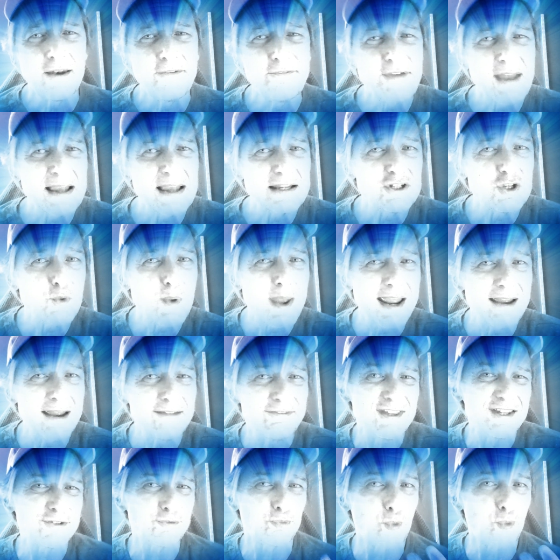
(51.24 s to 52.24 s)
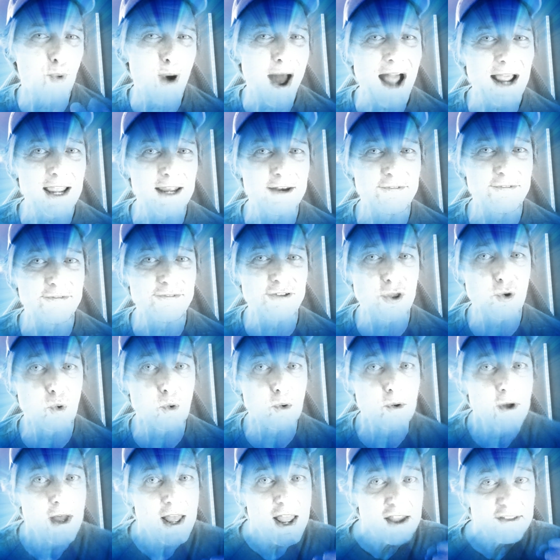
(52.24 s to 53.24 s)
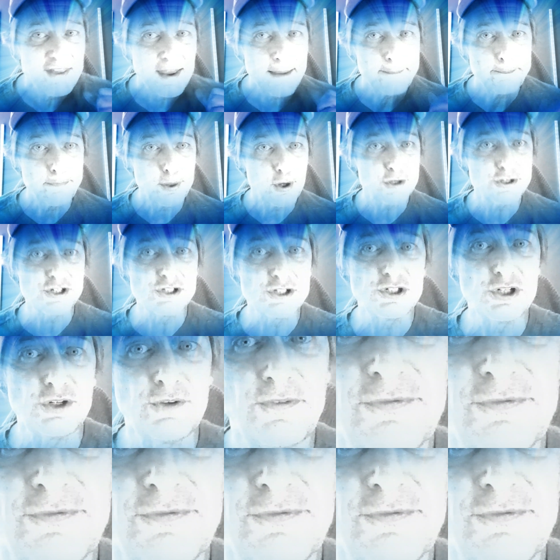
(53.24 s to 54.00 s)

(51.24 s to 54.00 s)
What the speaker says: In fact, you have this rocket fuel that pushes